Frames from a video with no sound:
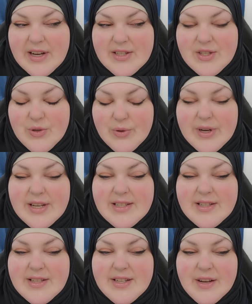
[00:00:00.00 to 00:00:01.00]
you guys
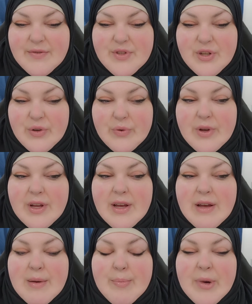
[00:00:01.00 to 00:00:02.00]
stories and stuff too,
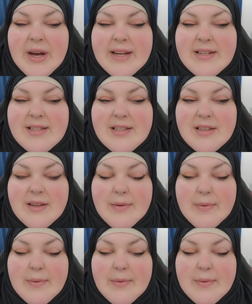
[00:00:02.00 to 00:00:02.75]
but